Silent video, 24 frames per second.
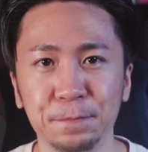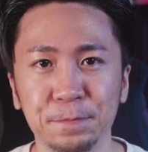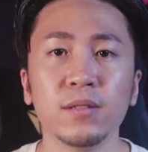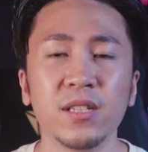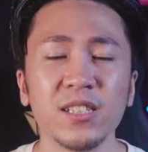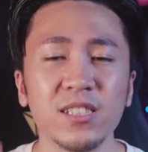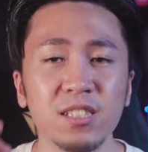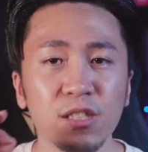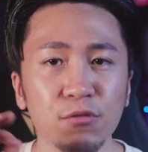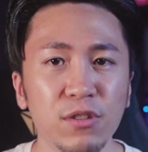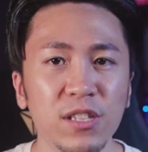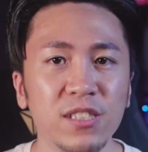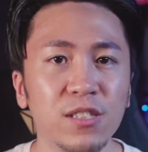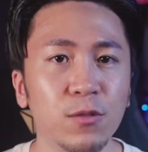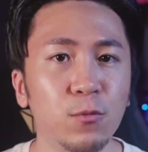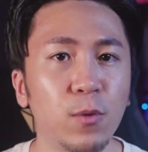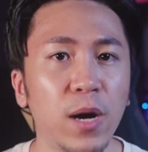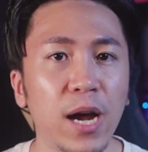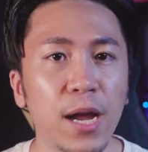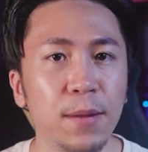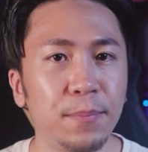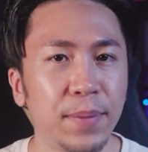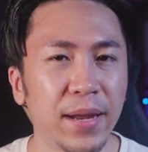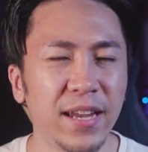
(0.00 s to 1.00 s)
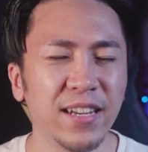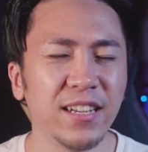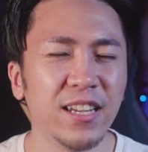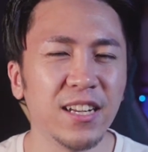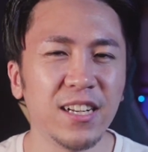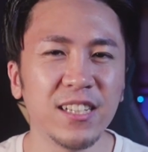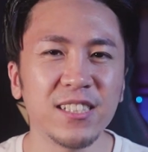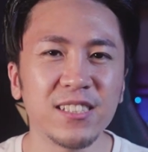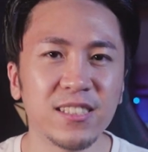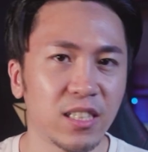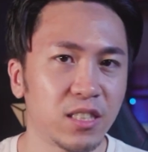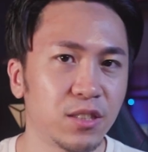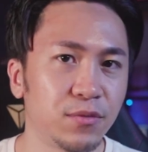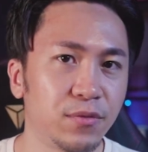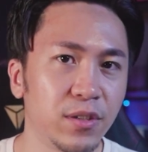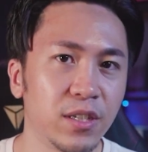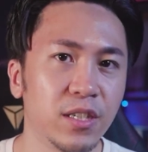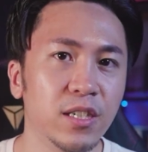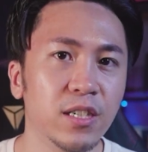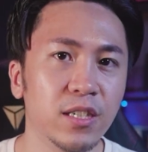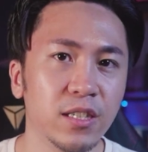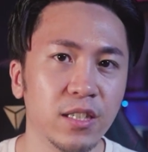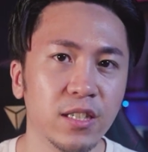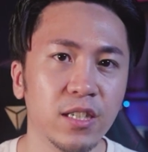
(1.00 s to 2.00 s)
This is the reason why I pay nearly 6
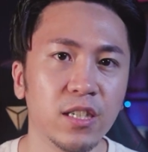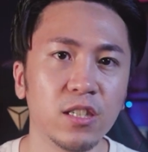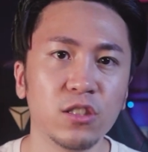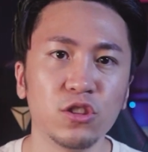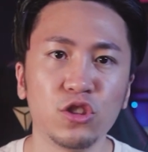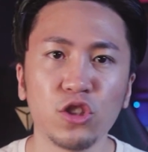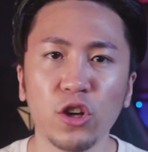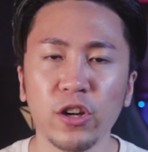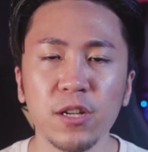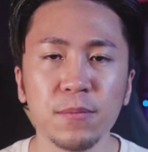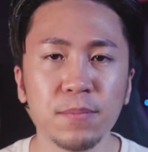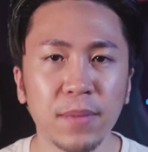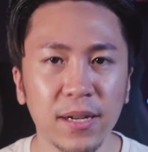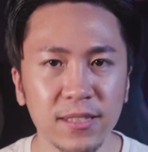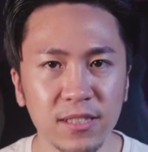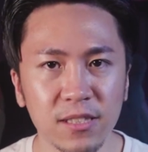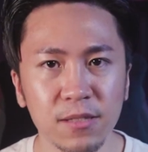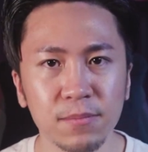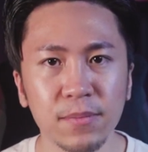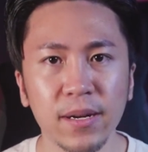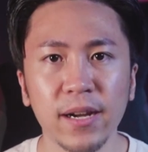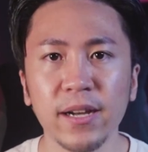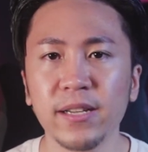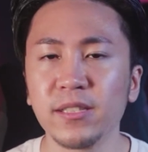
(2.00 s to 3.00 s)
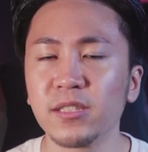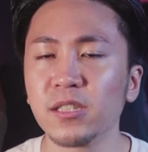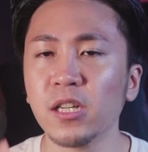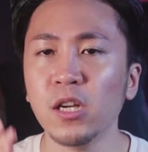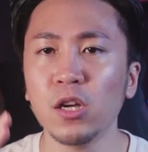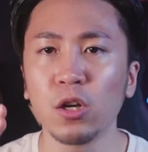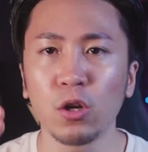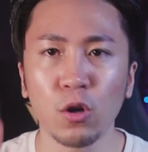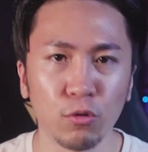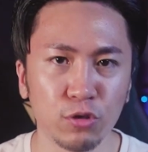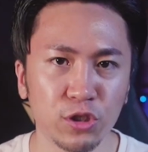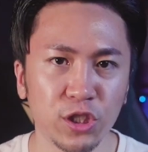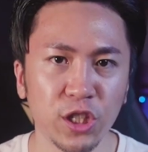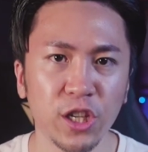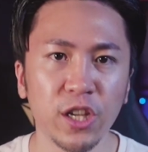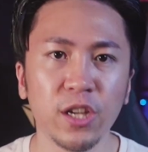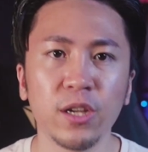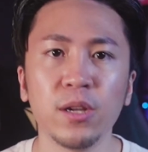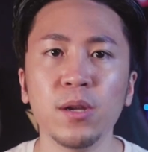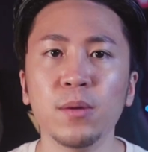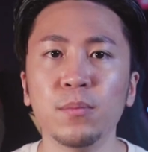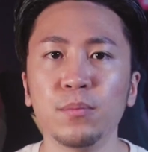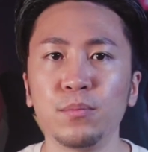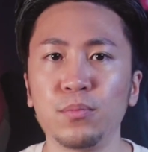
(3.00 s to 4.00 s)
figures a year joining masterminds,
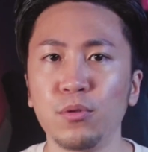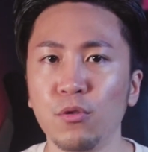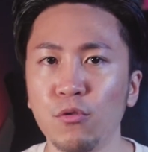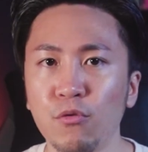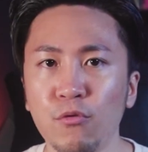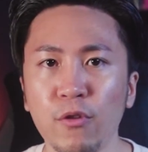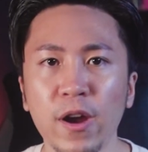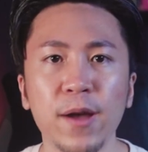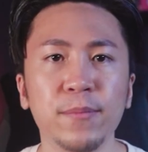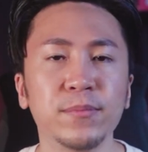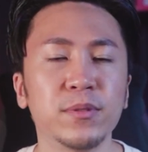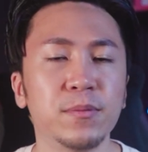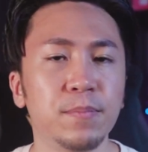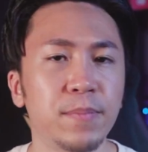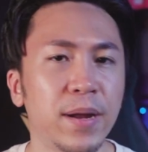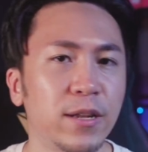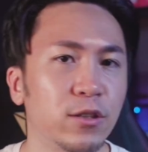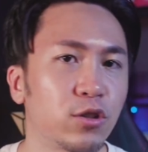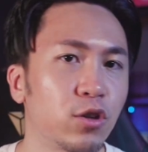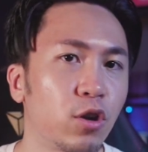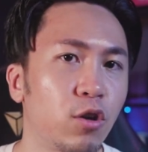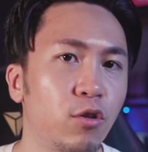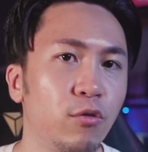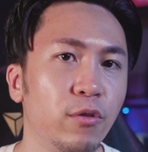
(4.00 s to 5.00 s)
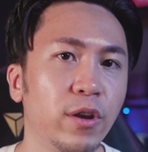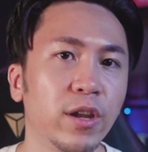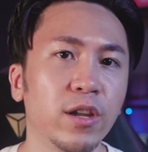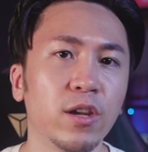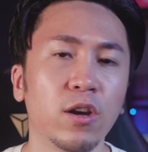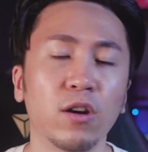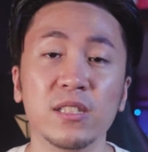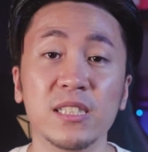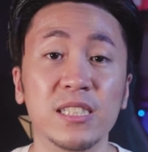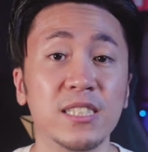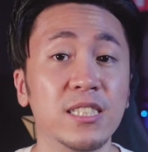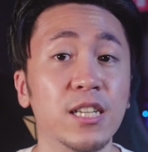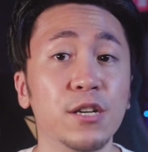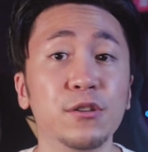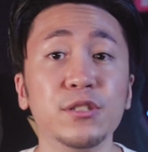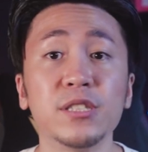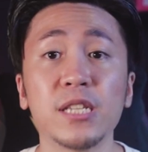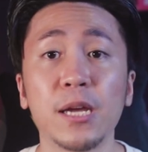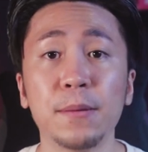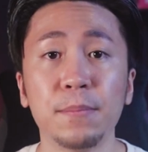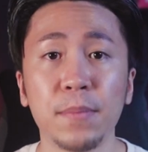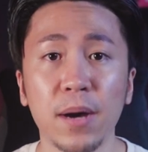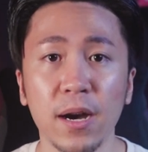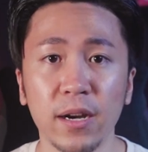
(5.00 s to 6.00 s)
coaching, programs, mentoring on
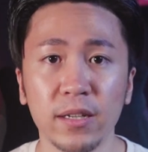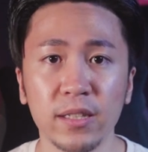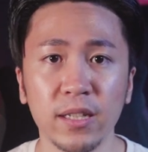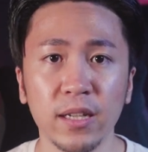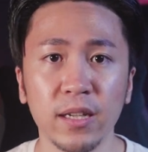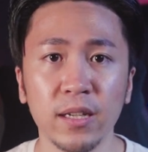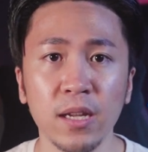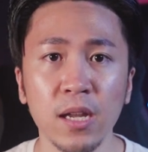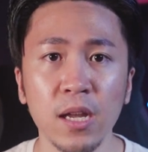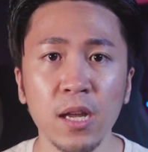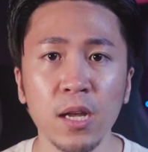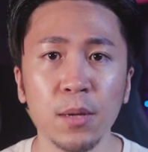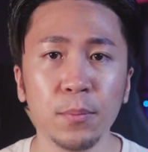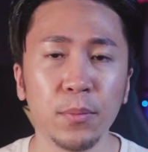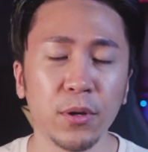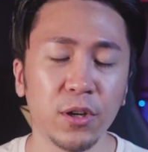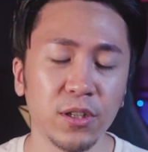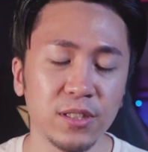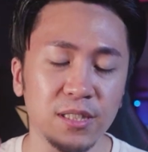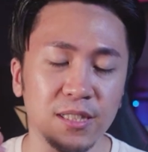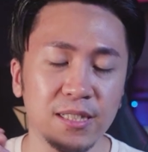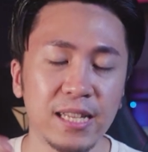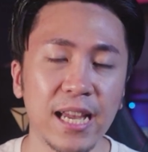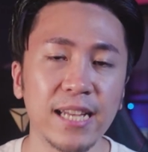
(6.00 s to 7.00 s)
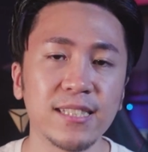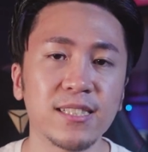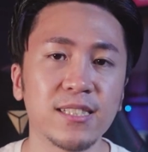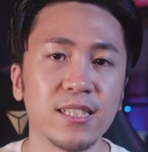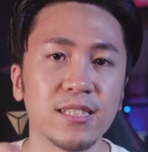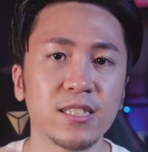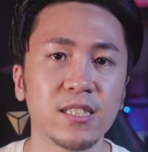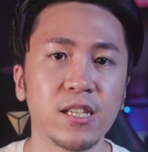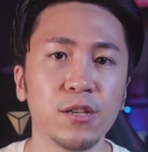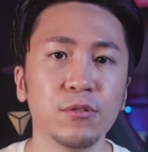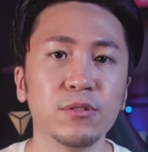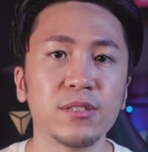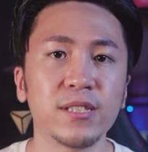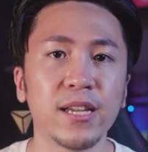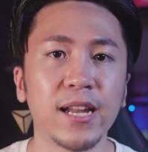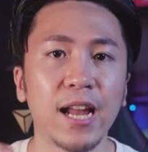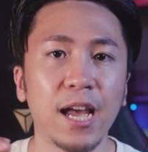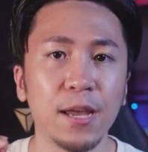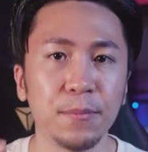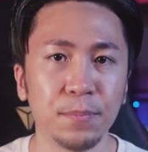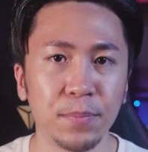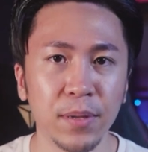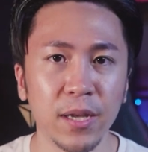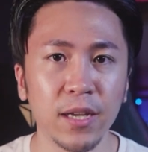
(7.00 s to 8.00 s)
sales and marketing, because that's the skill set
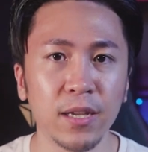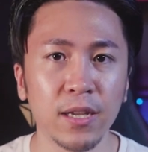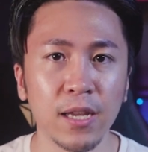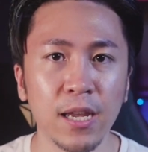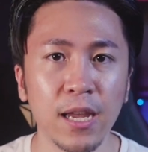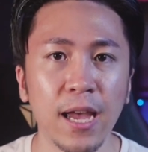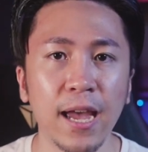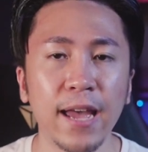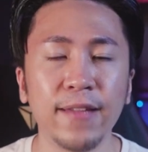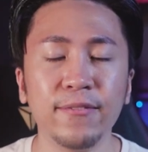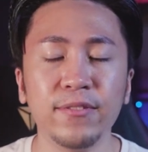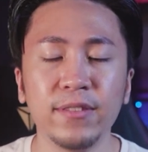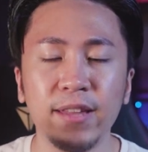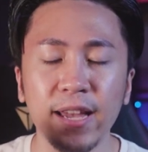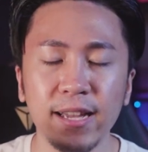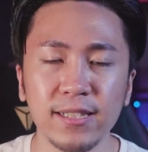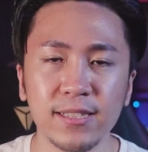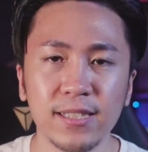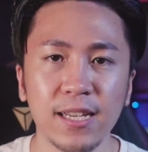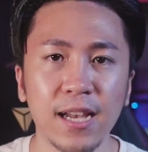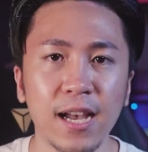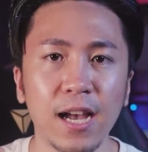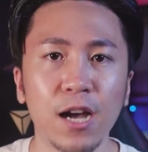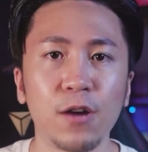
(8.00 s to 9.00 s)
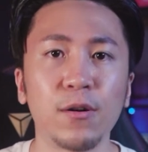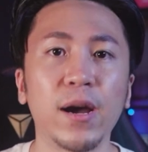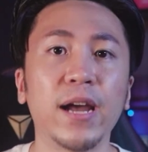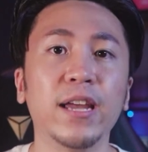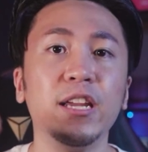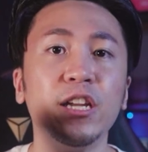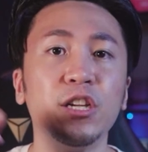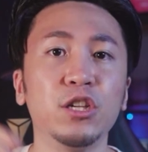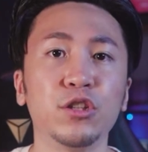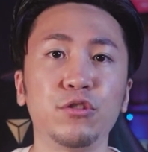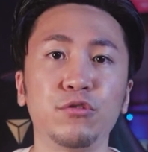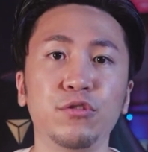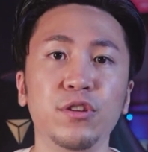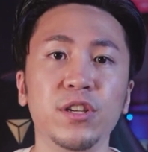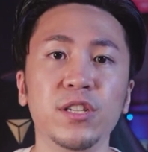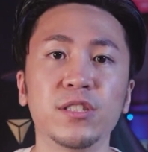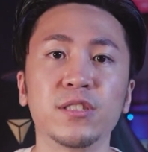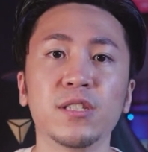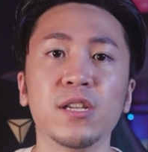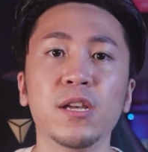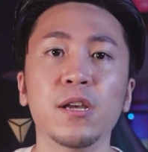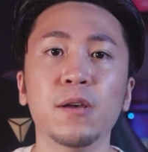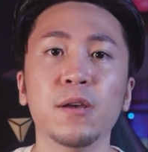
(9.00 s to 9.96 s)
I pick and that's how I increase